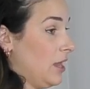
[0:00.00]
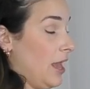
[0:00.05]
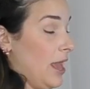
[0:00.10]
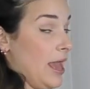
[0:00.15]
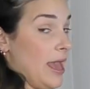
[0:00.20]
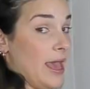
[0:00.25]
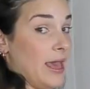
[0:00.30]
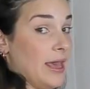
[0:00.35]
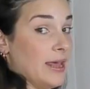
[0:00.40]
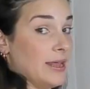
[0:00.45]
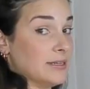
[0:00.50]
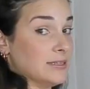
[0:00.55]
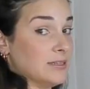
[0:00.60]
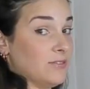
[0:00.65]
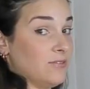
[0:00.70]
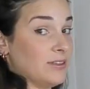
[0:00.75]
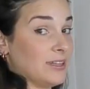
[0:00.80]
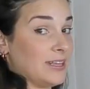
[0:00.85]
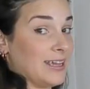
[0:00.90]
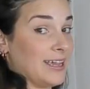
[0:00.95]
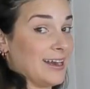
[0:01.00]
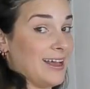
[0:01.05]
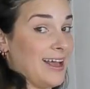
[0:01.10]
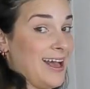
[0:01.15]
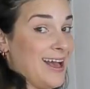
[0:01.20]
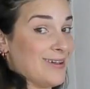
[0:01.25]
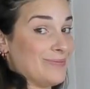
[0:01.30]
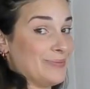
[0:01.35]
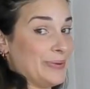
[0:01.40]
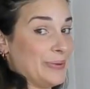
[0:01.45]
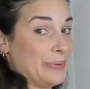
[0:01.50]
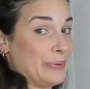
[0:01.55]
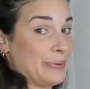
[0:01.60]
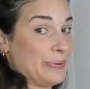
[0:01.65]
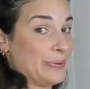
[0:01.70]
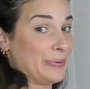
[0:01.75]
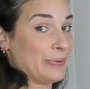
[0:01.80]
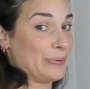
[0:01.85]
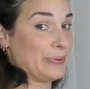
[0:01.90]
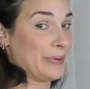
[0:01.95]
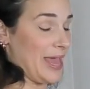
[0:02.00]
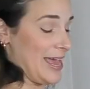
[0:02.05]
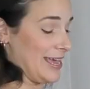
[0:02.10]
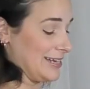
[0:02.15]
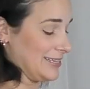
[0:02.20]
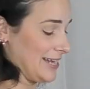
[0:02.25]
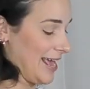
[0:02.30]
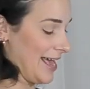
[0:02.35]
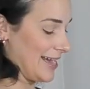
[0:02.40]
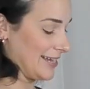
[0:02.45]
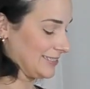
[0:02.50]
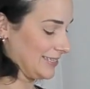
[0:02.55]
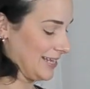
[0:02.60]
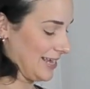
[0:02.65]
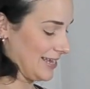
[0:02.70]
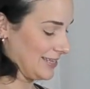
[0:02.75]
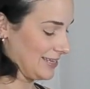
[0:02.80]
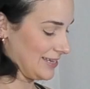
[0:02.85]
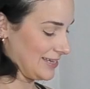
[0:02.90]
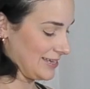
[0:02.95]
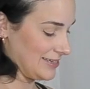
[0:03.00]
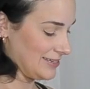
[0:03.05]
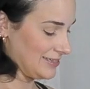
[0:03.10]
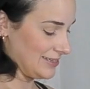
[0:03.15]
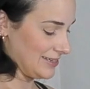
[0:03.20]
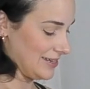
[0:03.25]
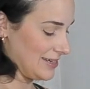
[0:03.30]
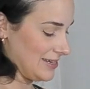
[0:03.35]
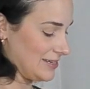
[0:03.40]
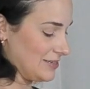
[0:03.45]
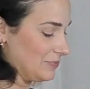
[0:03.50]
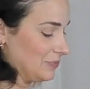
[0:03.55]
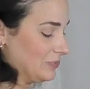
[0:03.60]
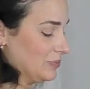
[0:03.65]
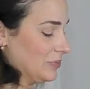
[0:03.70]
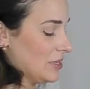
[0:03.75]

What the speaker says: And filling it up and exhaling. Good.